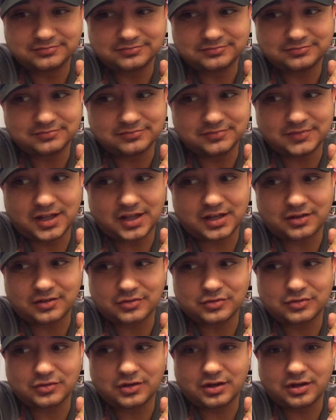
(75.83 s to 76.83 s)
Not a
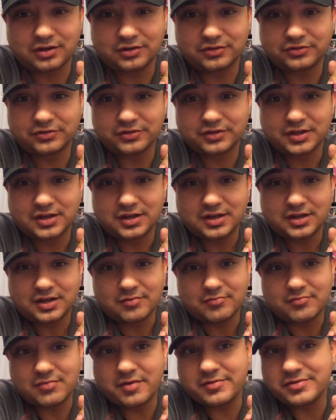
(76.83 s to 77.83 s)
cross.
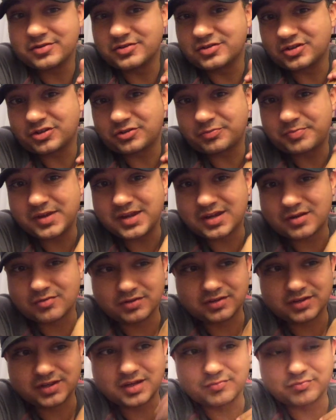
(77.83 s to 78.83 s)
Maybe they're just speaking
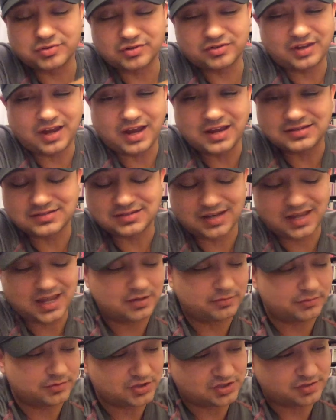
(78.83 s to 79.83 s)
with imprecise
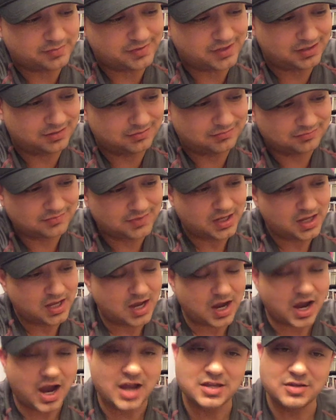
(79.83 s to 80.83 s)
language. I mean,
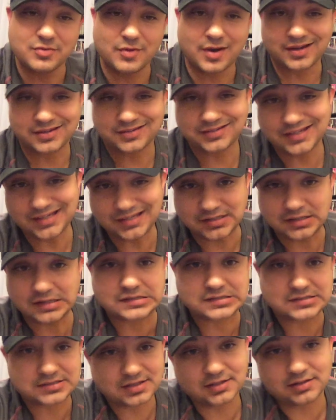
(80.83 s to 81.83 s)
IUIC
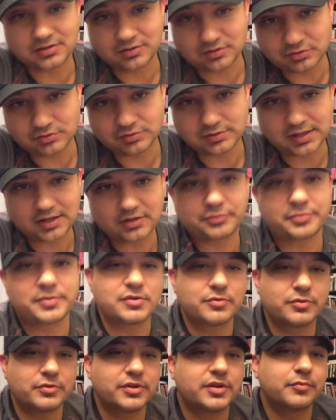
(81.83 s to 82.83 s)
does tend to do that,
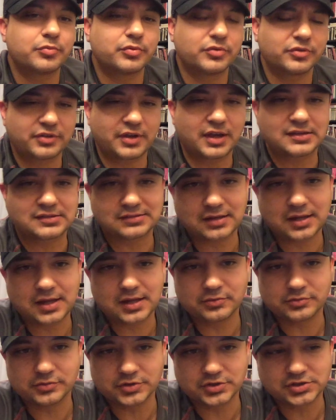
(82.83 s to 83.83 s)
speak with imprecise
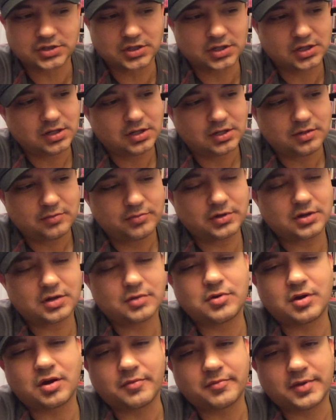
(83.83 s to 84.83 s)
language. But come
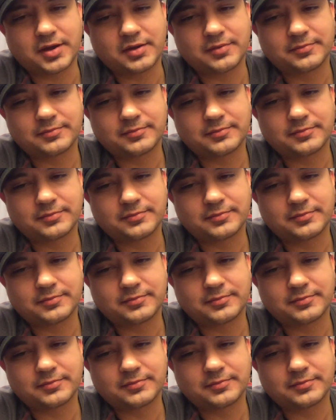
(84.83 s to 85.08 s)
on, man.